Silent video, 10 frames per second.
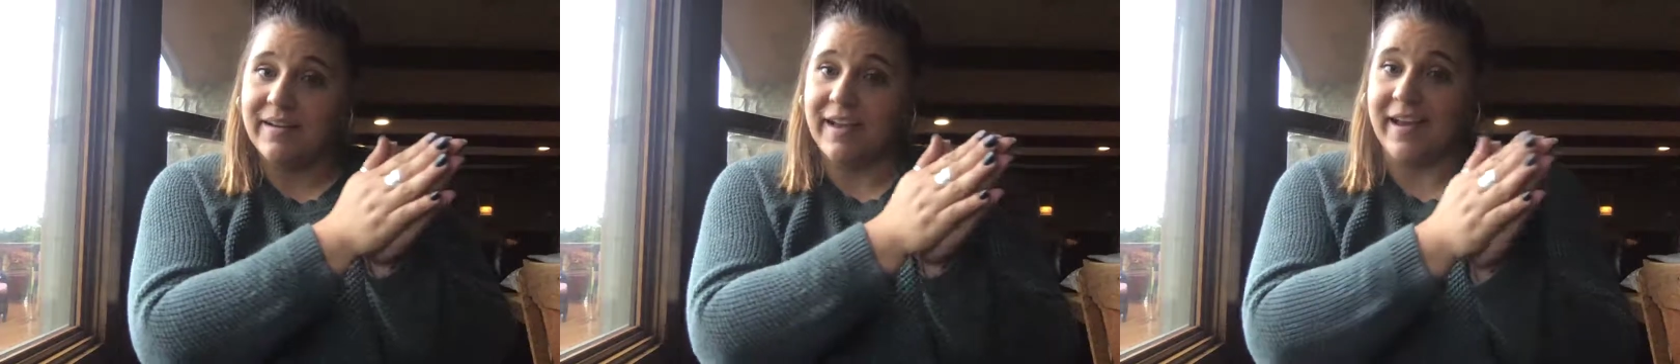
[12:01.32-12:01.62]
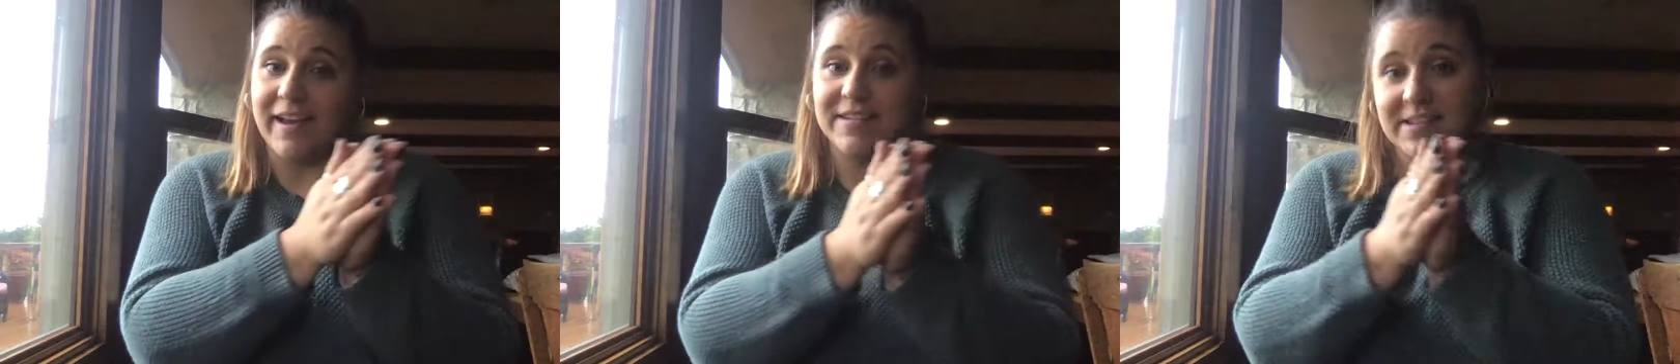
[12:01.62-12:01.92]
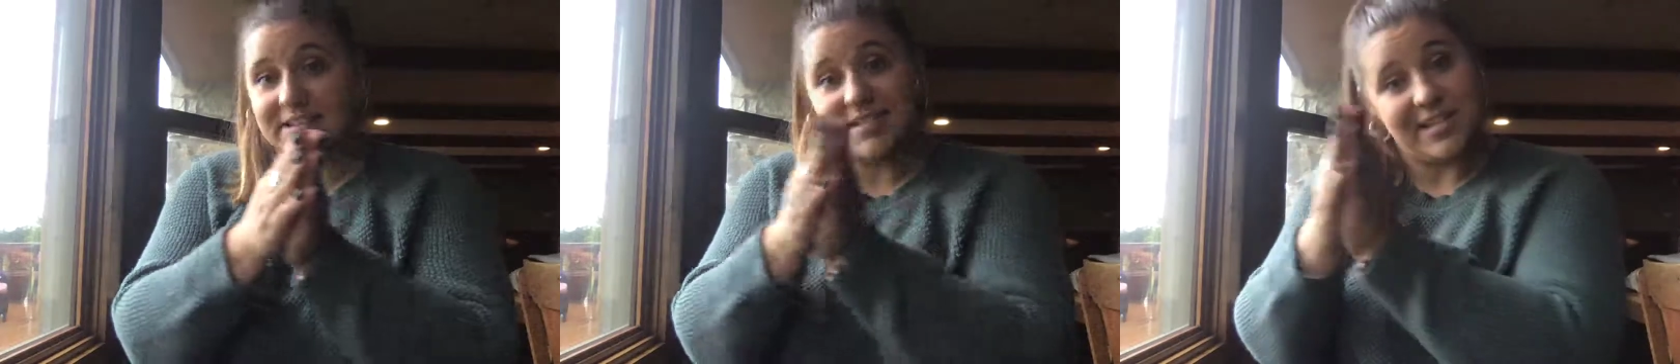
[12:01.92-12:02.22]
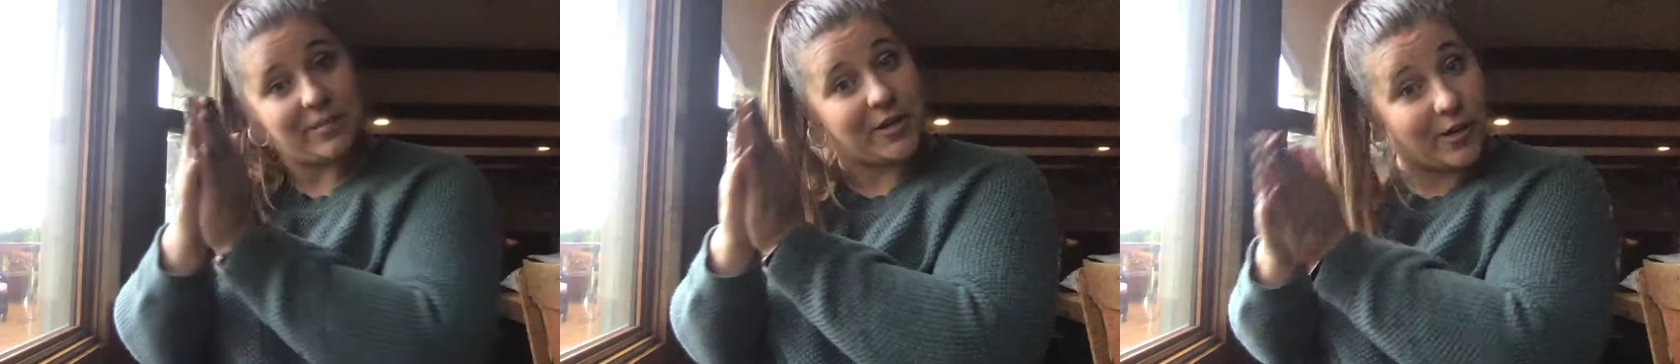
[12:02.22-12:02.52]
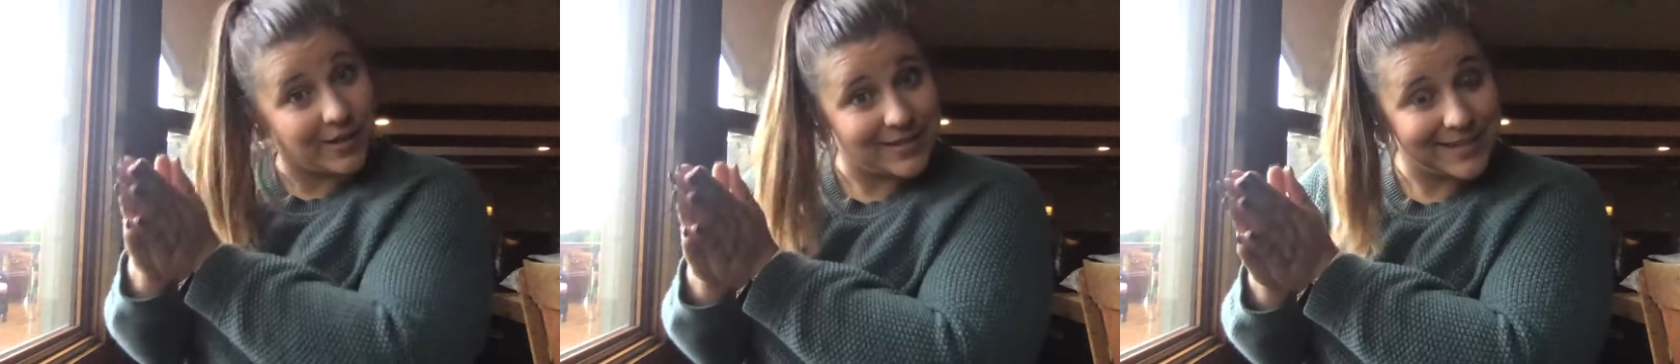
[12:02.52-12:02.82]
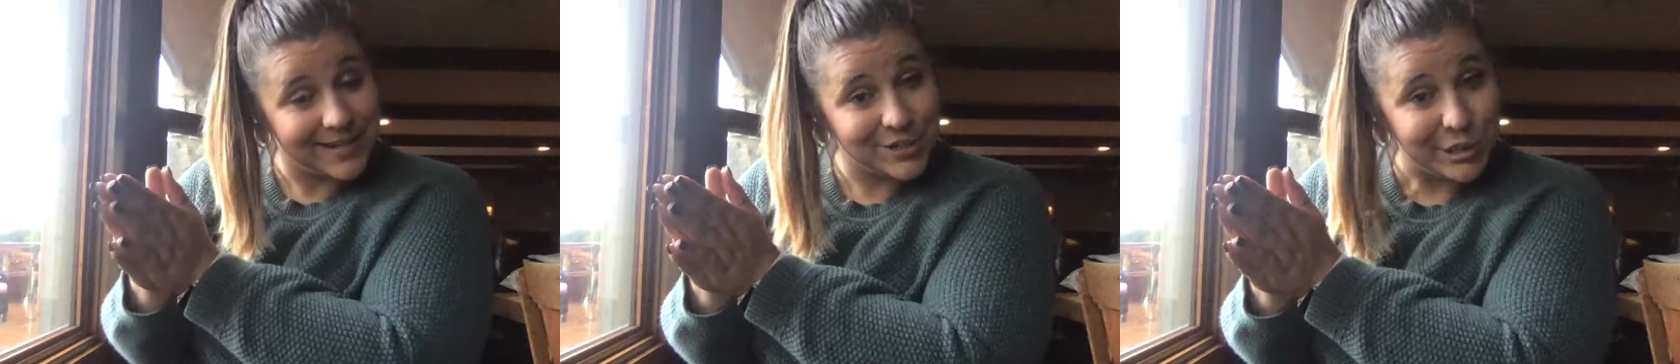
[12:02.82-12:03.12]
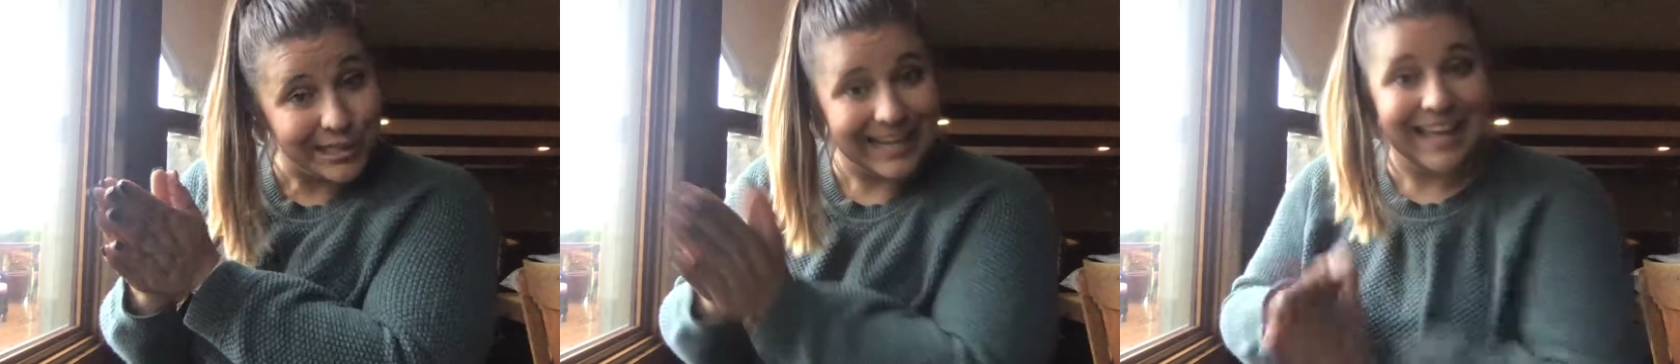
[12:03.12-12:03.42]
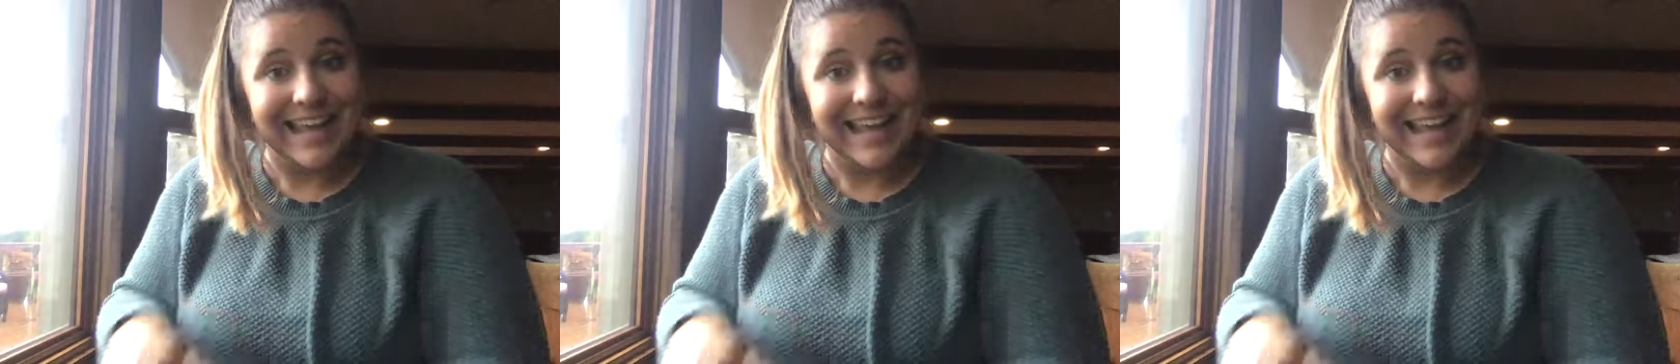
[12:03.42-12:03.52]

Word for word: and a TBR section,